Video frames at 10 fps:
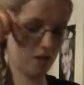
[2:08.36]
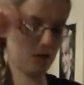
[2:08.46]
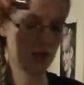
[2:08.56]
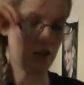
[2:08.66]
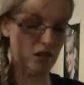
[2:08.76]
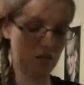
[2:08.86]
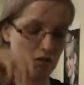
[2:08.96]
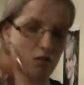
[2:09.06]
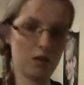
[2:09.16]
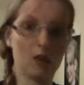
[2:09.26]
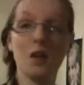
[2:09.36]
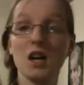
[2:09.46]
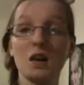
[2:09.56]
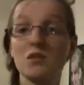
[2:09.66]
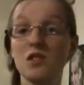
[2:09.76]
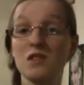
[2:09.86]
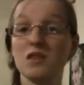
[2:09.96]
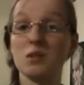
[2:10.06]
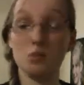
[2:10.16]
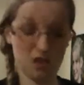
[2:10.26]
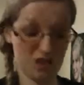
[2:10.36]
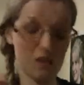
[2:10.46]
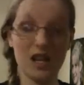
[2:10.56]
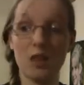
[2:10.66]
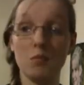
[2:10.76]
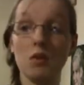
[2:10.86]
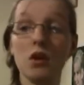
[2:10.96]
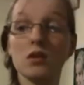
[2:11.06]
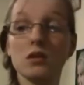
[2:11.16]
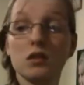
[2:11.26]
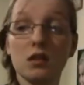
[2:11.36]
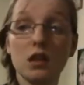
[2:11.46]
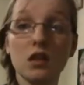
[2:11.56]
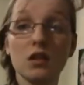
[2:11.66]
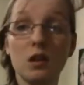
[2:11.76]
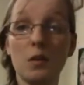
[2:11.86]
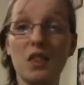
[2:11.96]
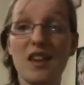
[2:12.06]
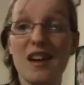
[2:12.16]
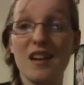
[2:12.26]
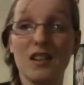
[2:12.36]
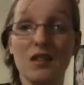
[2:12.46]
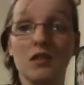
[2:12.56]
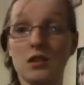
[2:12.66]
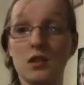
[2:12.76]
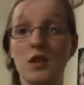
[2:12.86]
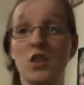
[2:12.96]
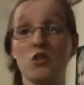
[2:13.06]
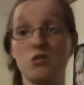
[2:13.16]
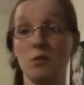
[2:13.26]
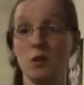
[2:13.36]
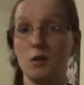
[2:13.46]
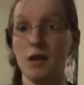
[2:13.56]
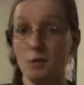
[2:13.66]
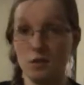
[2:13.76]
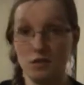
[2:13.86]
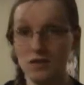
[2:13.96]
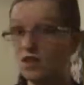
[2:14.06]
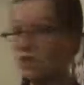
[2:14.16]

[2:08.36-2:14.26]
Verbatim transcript: definitely needs throwing out. I'm not even going to put that back in the box. It's going there so I can throw it away once I've